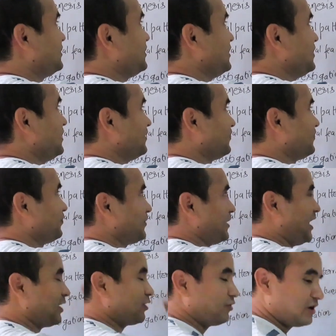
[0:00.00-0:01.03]
the
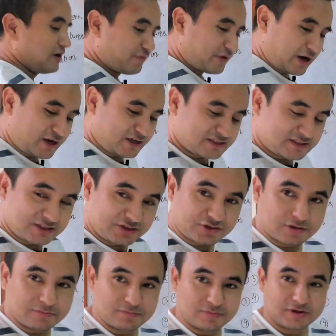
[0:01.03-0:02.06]
acute nephritic
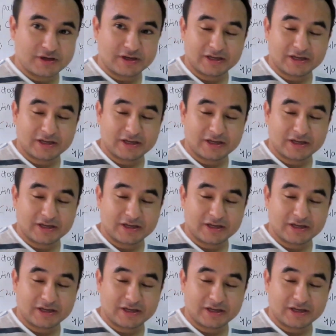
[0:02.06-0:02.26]
syndrome,